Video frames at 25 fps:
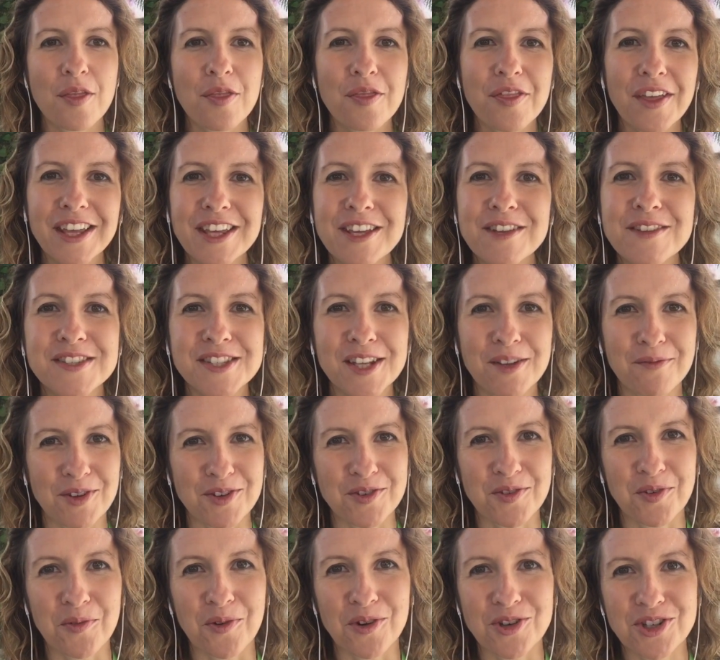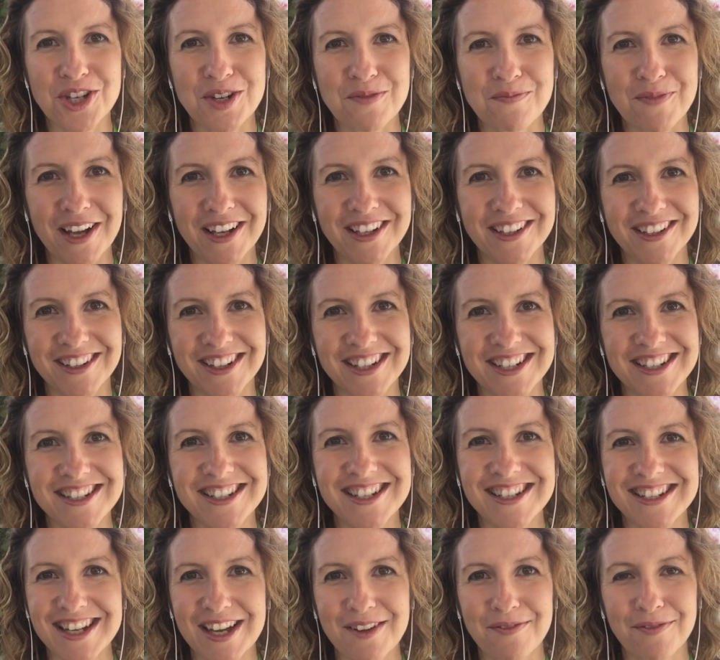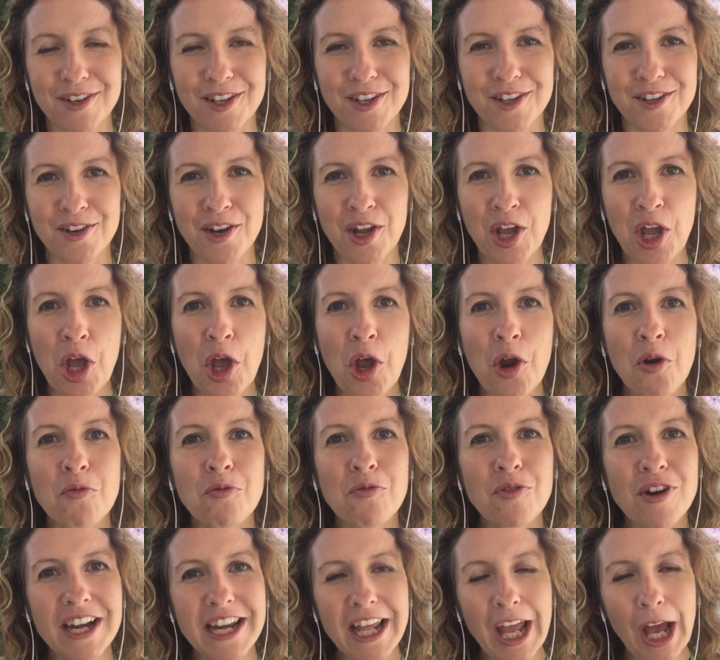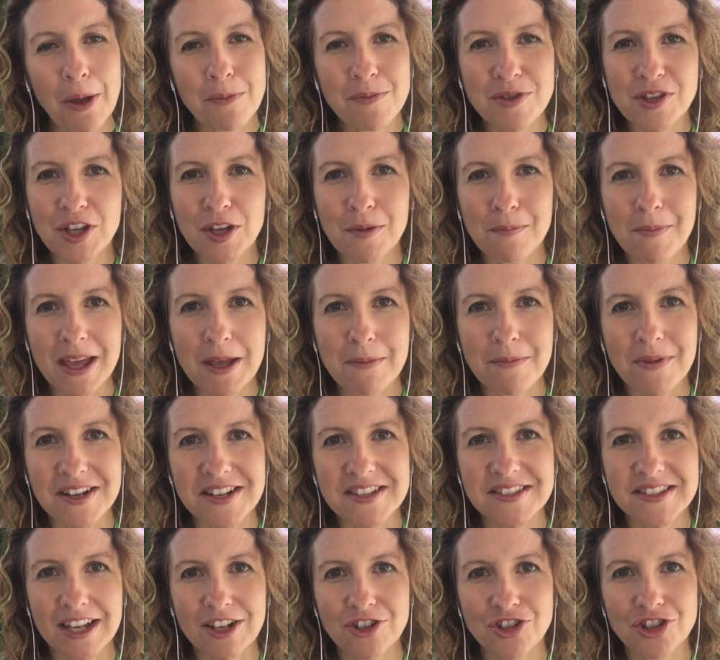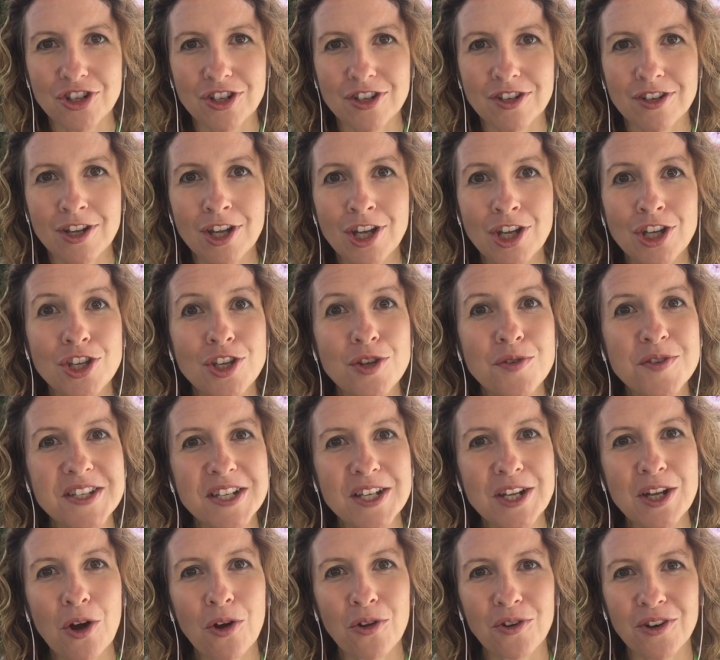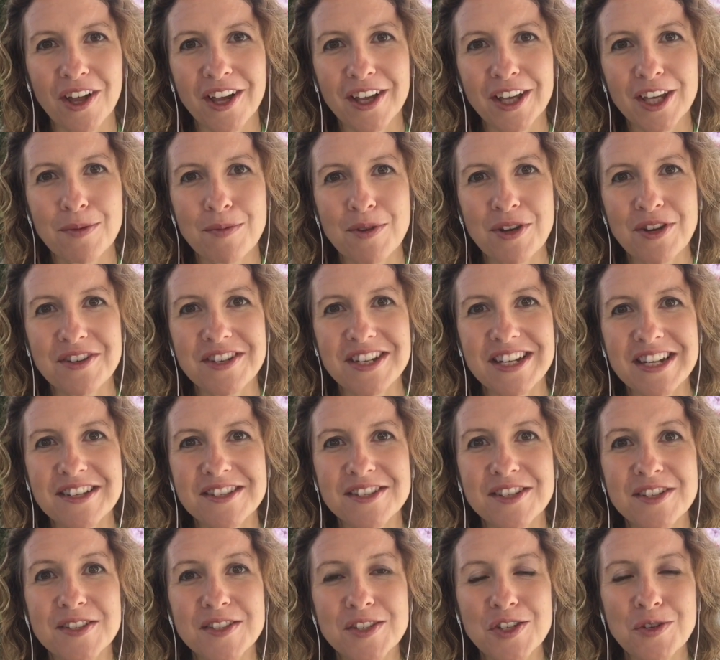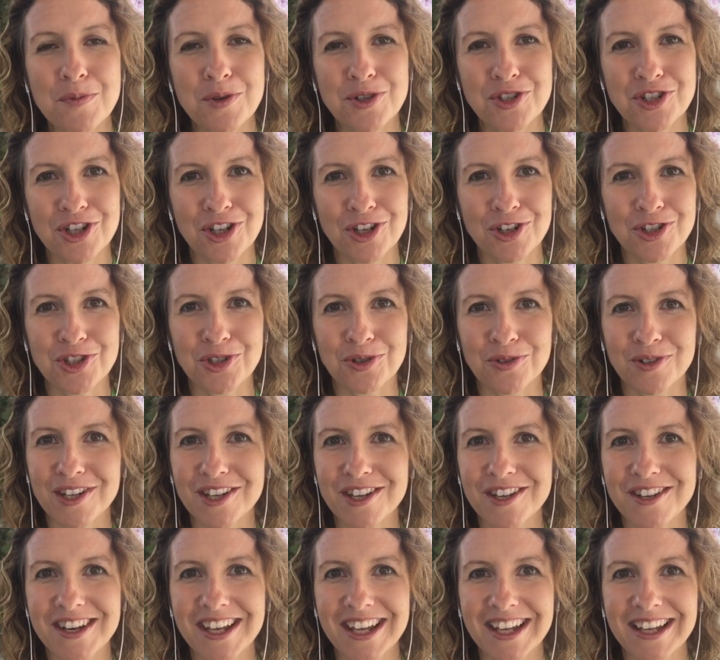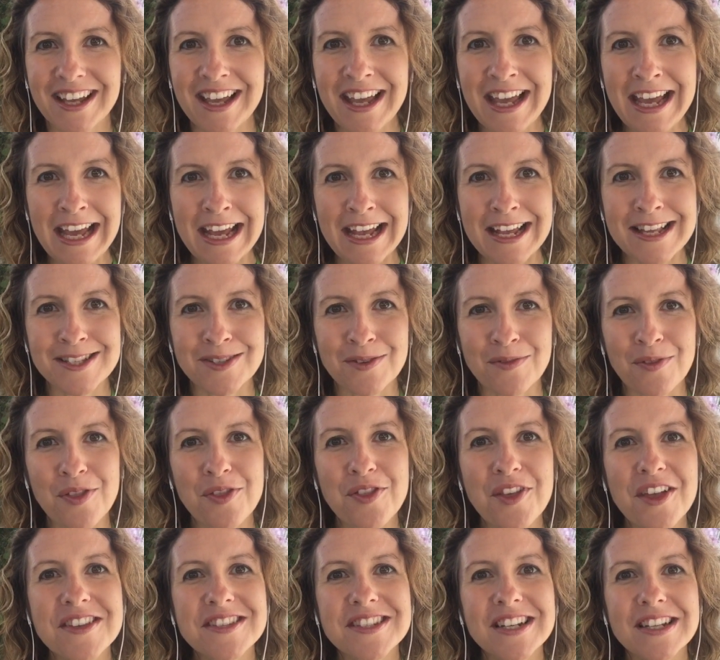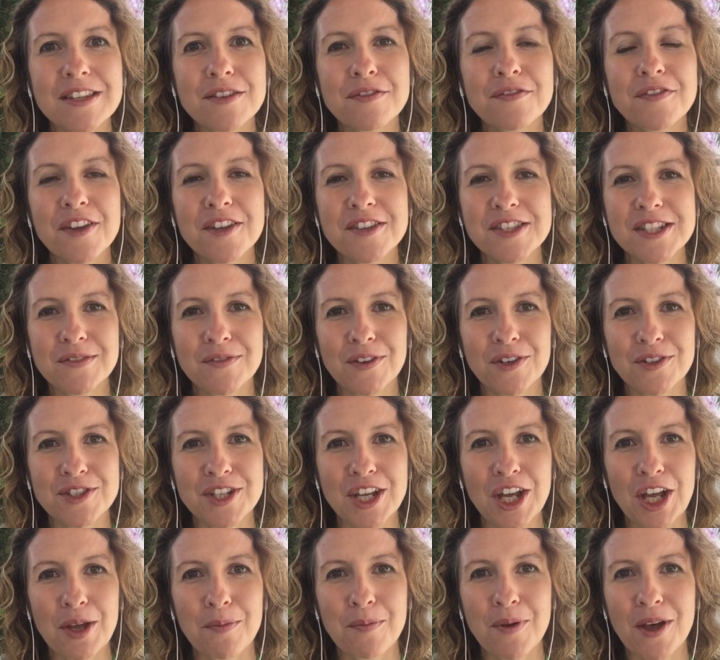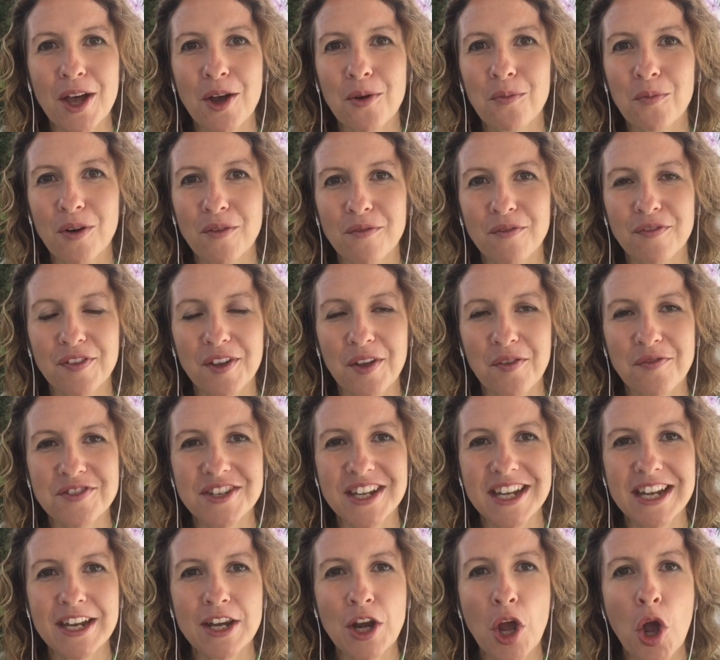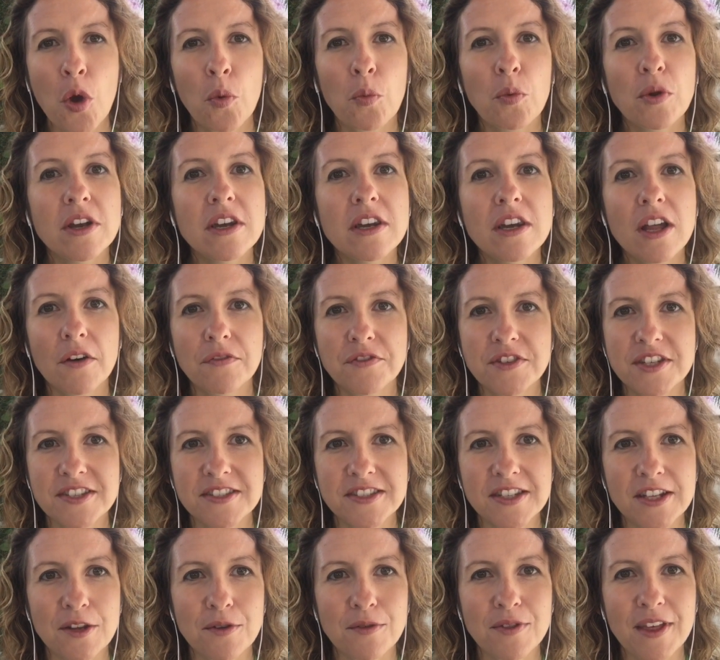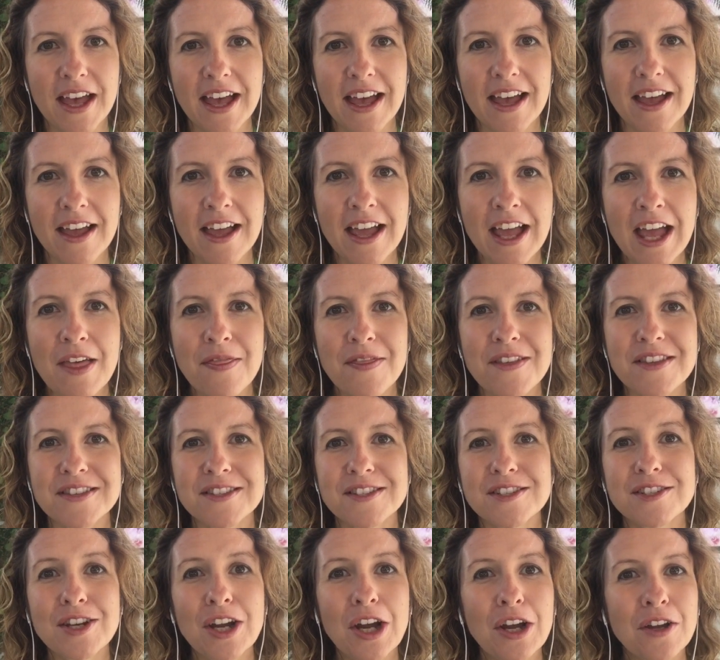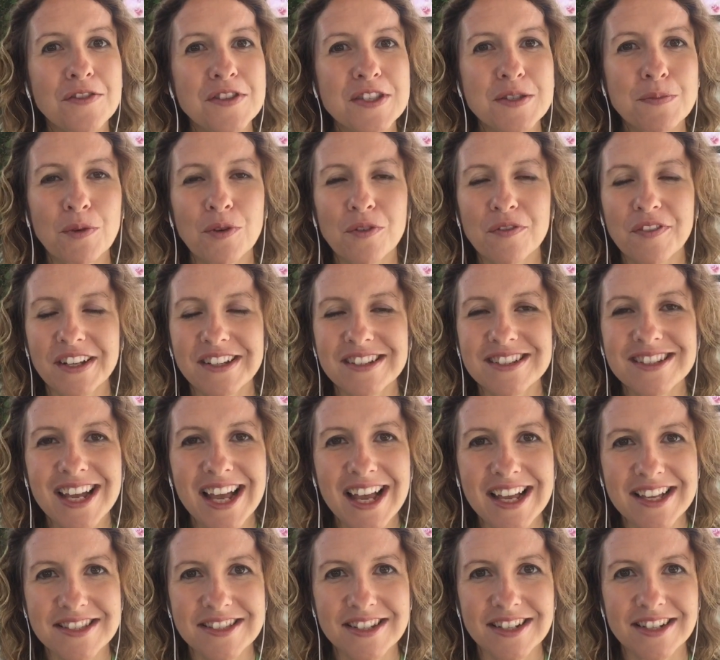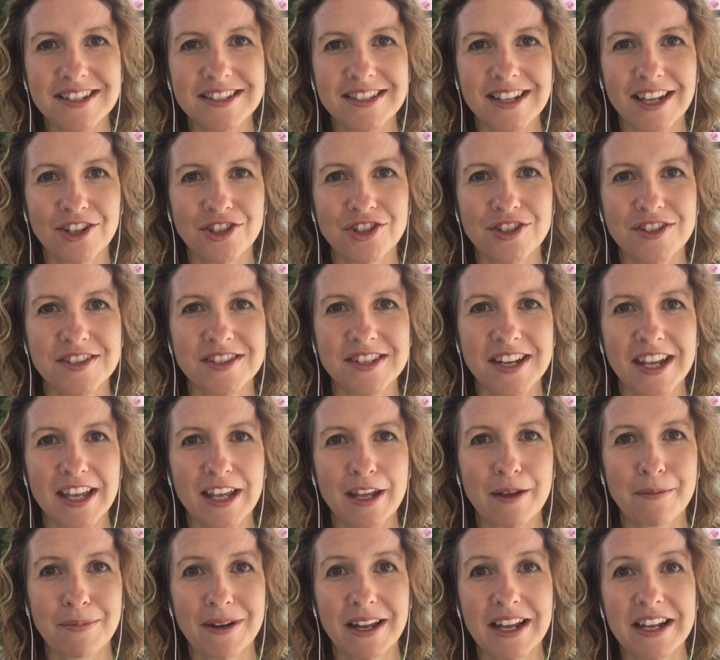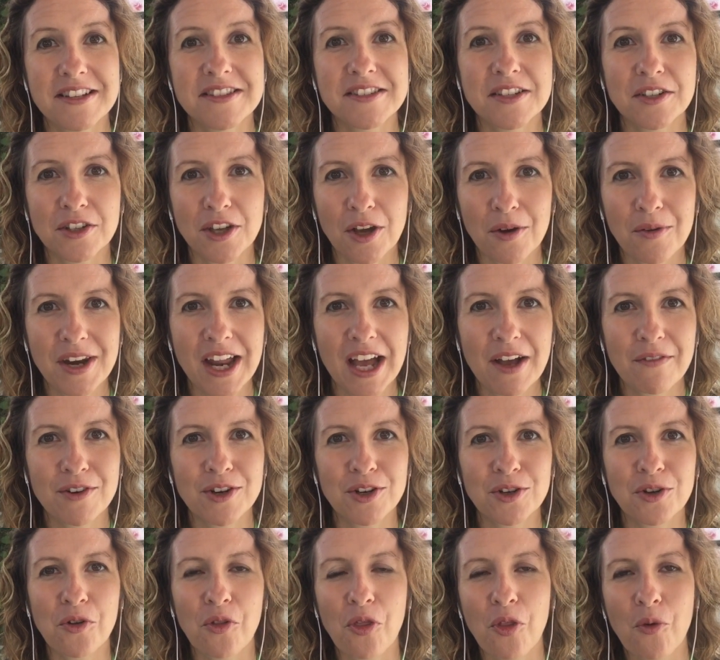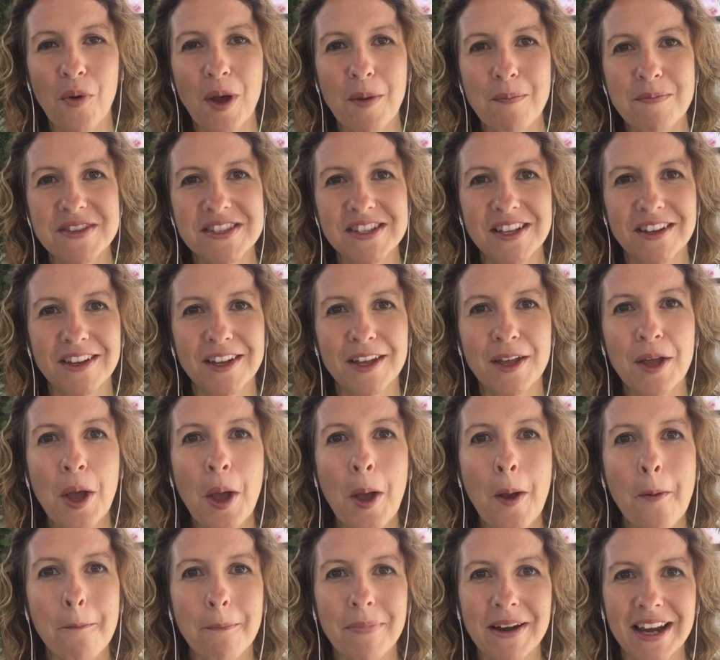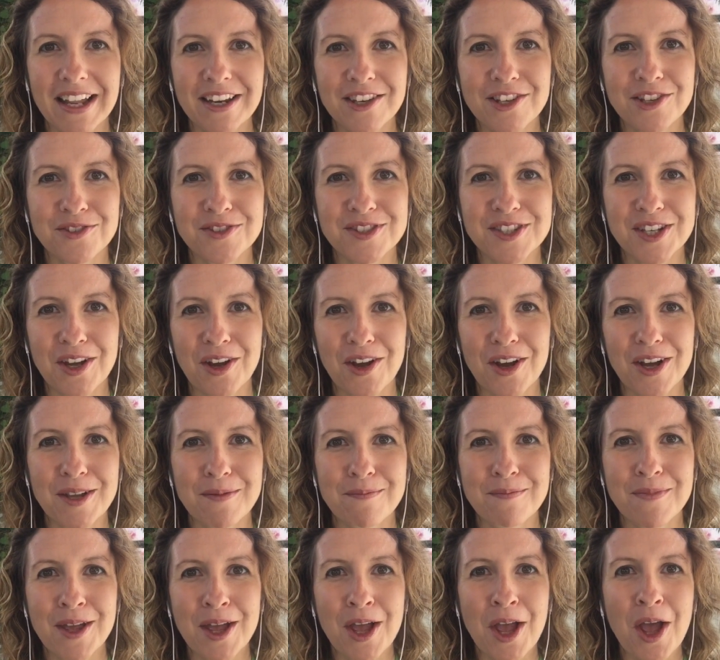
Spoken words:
Thank you so much for watching my guide to DevLearn. Really hope you can make my session using online communities to supercharge your learning. It's on Thursday the 1st of October at 1:15. We'd love to see you there. There's tons more fantastic sessions taking place, so go and have a look on the website, plan your time,